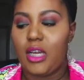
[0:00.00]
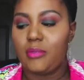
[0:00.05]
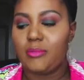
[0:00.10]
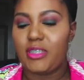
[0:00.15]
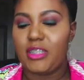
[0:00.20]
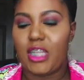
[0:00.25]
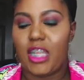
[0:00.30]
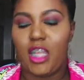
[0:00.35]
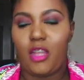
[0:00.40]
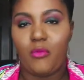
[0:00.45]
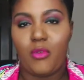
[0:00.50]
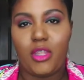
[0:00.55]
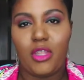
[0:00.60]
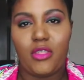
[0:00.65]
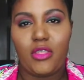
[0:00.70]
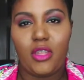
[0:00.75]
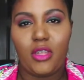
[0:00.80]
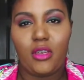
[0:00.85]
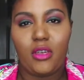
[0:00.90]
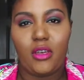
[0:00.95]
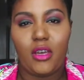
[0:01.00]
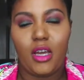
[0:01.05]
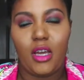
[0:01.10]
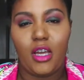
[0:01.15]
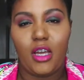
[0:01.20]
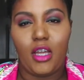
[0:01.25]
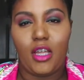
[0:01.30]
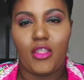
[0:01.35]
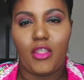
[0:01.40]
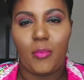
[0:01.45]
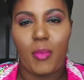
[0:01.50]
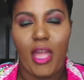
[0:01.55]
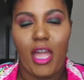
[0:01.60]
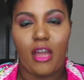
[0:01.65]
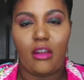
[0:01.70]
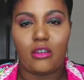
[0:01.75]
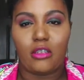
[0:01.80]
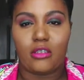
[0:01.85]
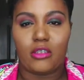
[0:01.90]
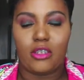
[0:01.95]
Staying with the
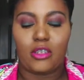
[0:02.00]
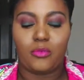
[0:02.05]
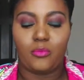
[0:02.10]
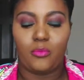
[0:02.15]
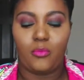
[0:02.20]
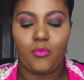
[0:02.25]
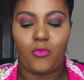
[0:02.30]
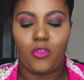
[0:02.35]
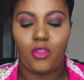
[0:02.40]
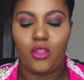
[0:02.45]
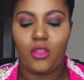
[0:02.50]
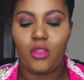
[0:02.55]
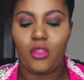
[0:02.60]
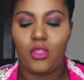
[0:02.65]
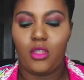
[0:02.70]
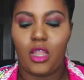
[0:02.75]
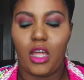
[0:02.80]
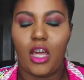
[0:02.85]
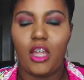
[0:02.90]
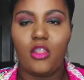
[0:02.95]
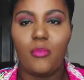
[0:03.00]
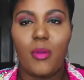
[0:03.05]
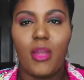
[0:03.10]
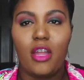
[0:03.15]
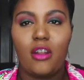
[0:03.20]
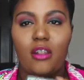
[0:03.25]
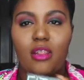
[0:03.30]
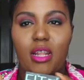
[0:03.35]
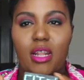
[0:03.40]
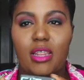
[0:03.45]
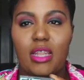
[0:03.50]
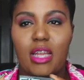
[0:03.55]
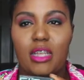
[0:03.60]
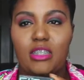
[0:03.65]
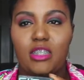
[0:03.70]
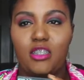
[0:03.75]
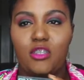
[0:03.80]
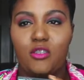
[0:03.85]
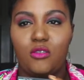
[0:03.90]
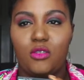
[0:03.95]
powders. The other powder that I
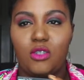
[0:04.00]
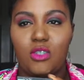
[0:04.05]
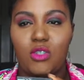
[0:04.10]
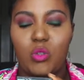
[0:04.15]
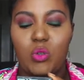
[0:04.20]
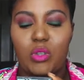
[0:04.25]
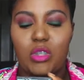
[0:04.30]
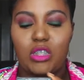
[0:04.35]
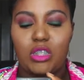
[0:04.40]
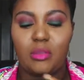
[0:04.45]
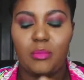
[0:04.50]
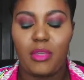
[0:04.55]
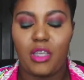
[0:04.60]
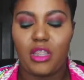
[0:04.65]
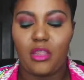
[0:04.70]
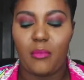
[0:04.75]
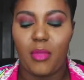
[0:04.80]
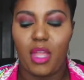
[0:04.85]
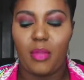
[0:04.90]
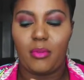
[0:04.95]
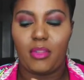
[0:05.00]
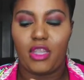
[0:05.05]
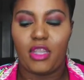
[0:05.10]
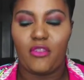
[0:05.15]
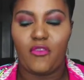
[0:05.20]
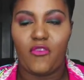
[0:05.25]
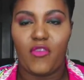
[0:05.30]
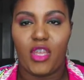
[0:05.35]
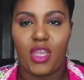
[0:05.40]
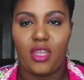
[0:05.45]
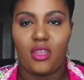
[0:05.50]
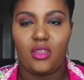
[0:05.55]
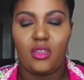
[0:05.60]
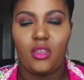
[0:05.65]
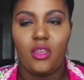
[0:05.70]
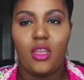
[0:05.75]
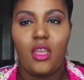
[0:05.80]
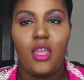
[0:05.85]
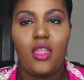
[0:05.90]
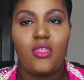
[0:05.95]
like to use is going to be the Maybelline Fit.
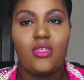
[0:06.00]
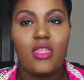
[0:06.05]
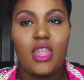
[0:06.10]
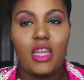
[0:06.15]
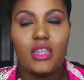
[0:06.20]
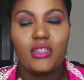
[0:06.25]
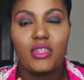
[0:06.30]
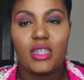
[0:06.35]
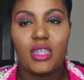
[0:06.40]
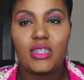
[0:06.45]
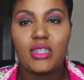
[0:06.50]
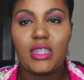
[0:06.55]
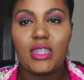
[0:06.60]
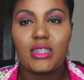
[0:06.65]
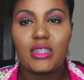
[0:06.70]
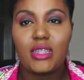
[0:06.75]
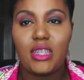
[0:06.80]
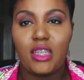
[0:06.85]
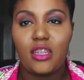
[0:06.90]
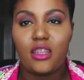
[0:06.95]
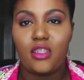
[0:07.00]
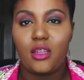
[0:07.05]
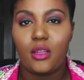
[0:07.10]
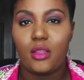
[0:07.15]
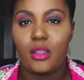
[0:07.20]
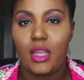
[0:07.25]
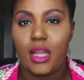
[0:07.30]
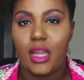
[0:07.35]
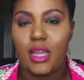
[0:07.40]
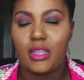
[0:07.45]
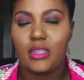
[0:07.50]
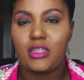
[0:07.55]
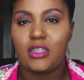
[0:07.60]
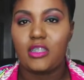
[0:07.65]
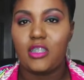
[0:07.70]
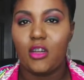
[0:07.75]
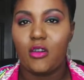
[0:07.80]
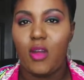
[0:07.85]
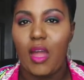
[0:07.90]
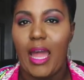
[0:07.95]
They just extended their line,
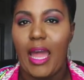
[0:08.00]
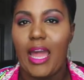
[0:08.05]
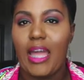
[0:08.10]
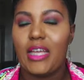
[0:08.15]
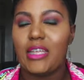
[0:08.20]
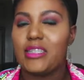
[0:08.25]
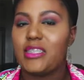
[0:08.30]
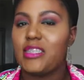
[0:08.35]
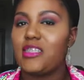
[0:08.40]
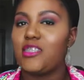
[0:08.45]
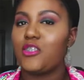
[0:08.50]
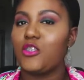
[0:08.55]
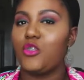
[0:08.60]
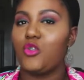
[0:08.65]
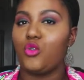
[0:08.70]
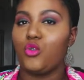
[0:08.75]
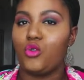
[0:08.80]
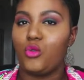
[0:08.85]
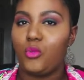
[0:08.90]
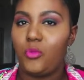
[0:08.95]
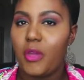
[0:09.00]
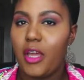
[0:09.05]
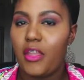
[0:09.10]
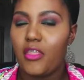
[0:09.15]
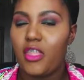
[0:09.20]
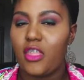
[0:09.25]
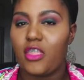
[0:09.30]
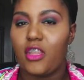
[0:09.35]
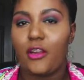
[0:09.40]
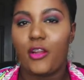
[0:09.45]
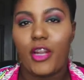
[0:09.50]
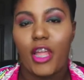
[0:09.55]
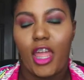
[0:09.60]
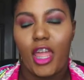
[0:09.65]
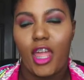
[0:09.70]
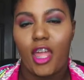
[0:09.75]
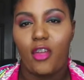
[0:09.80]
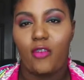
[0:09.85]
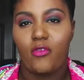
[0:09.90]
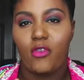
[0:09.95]
so I assume that they're going to
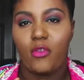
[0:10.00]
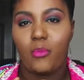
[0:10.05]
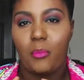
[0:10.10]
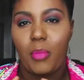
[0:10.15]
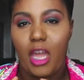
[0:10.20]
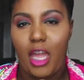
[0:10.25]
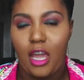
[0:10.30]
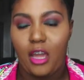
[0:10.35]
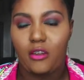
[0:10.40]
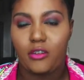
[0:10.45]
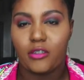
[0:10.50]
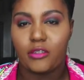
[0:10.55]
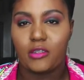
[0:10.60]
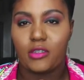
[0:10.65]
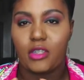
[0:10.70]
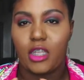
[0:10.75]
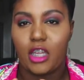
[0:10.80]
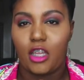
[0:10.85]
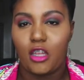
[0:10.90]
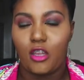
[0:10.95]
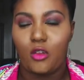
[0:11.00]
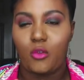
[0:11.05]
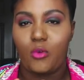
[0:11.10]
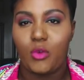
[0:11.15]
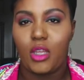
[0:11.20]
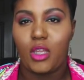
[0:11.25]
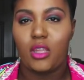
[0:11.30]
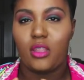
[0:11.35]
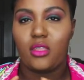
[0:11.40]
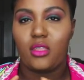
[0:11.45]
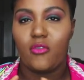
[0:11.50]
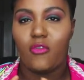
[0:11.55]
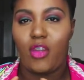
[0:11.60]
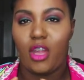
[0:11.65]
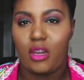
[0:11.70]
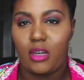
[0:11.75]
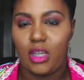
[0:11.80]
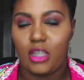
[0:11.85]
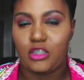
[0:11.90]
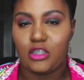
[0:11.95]
have powders that go with the
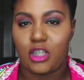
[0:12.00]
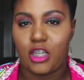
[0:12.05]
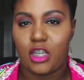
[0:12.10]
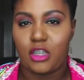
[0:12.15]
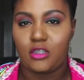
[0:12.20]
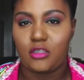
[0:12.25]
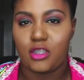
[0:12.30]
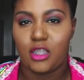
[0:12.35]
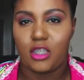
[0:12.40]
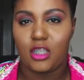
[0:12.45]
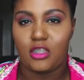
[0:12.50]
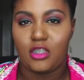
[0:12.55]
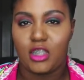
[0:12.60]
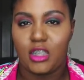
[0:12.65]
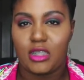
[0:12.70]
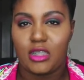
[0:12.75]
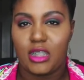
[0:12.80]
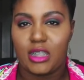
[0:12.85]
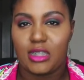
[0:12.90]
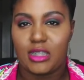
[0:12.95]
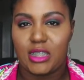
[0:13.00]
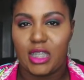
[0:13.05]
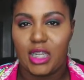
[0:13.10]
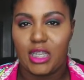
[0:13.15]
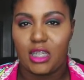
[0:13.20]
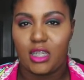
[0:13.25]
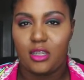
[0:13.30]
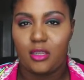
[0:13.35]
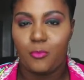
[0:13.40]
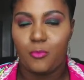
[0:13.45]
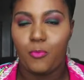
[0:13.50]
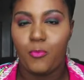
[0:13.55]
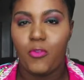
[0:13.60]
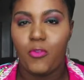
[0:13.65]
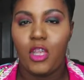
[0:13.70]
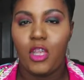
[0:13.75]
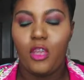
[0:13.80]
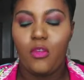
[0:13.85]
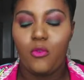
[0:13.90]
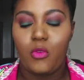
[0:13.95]
foundation colors that they just extended.
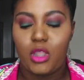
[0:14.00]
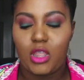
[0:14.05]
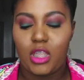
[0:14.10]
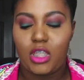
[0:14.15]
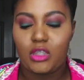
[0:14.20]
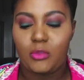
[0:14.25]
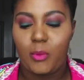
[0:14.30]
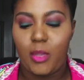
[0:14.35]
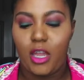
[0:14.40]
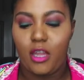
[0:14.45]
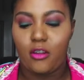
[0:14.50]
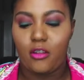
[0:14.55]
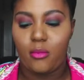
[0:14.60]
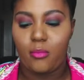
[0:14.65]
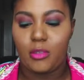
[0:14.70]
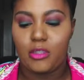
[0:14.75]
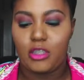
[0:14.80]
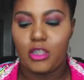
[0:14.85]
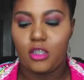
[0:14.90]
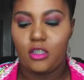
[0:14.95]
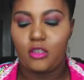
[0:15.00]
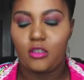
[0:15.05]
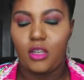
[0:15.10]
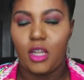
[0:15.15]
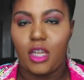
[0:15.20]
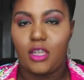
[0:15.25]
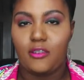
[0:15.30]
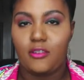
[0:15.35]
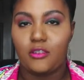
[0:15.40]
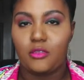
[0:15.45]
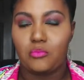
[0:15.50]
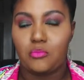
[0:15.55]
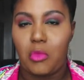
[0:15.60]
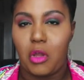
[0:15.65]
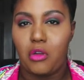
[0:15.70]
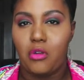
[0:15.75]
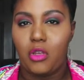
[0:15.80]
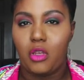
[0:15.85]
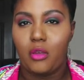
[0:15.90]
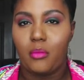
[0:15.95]
With this powder in particular, I use
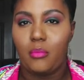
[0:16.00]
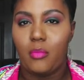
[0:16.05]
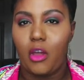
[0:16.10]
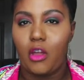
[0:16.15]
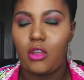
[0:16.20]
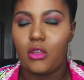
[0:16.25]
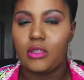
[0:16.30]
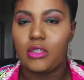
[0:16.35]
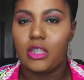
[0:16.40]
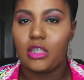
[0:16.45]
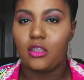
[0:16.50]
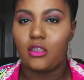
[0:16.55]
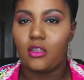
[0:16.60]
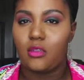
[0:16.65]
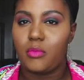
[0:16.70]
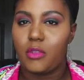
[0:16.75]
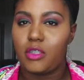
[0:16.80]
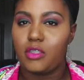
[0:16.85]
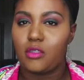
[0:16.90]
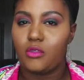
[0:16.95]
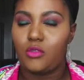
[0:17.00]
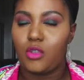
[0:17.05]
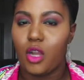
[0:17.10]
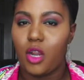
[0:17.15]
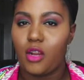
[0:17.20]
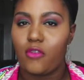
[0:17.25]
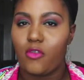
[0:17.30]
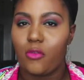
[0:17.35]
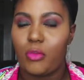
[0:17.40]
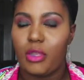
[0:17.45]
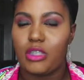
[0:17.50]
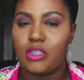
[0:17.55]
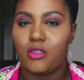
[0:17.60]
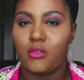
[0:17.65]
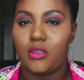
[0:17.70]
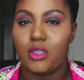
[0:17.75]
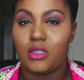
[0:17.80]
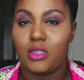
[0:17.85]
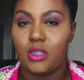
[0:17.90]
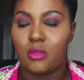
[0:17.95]
Mocha. Mocha's a little bit too dark for me,
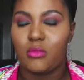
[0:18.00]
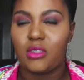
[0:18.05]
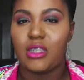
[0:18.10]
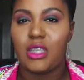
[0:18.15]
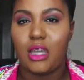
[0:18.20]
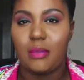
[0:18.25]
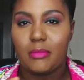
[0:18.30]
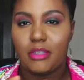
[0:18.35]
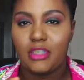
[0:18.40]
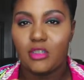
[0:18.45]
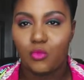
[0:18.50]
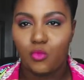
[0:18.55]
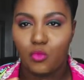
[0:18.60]
so in the summertime it's a